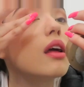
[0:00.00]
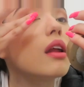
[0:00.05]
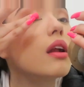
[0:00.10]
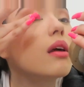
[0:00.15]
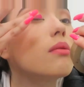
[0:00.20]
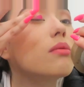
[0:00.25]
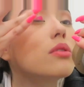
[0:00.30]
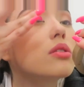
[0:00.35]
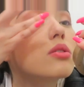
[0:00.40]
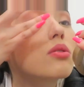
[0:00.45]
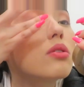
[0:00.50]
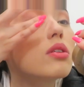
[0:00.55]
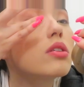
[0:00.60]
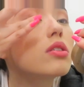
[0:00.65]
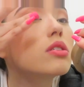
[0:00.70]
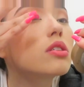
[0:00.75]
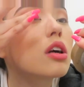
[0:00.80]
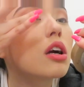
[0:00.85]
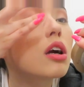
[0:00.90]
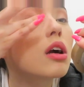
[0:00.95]
and I'm just going
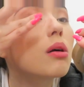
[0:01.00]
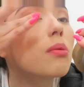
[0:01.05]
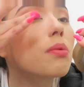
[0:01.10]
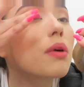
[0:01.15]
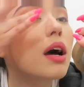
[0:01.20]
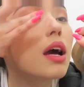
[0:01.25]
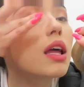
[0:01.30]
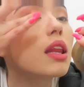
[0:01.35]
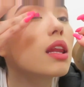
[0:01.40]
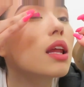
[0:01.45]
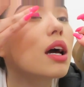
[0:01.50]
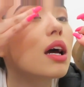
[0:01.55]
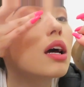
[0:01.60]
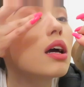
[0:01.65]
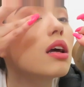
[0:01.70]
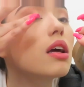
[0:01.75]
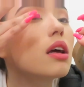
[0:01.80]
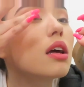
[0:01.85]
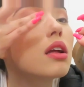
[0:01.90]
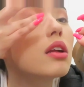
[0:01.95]
to start applying
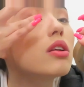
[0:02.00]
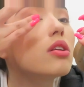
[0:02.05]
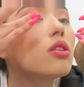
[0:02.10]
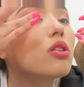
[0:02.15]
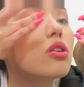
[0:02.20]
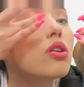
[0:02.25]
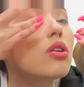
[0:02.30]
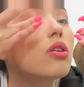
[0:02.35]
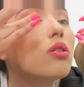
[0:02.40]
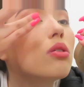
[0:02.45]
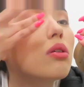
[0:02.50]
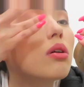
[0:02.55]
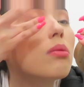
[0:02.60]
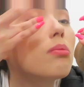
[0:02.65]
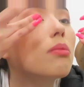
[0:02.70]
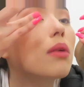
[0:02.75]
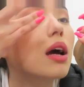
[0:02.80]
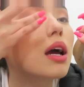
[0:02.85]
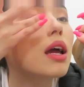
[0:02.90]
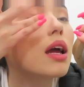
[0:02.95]
that to
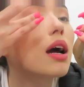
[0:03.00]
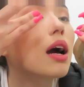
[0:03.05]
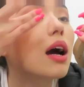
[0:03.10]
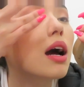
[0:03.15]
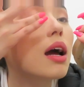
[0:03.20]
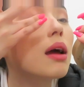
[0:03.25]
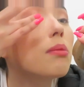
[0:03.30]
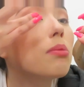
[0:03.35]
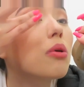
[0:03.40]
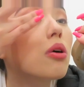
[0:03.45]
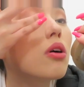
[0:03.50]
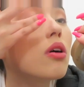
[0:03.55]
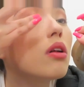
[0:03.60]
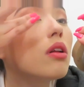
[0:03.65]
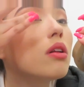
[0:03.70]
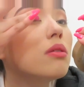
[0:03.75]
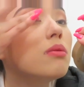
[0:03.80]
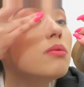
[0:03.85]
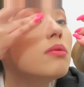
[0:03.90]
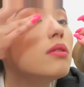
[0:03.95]
my
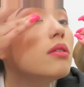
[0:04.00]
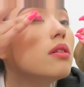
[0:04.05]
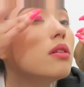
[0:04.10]
eyeball.